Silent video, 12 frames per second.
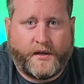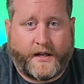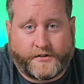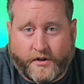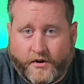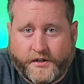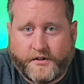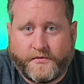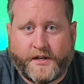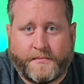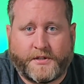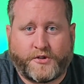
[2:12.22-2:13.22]
As long as you
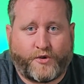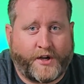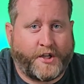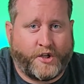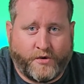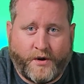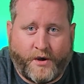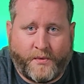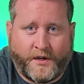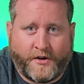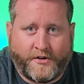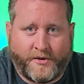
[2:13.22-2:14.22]
demonstrate you know
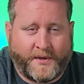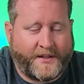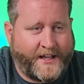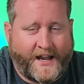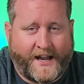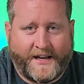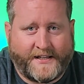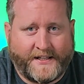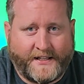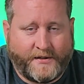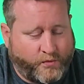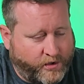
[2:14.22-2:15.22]
what you're doing, the high
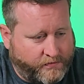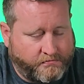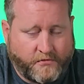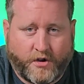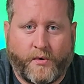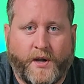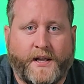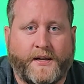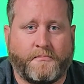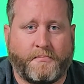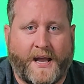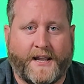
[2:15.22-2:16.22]
D will go ahead
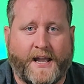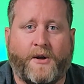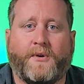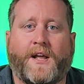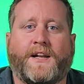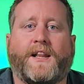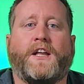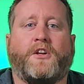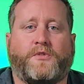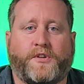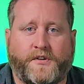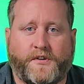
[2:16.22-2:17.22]
and back out and let you do your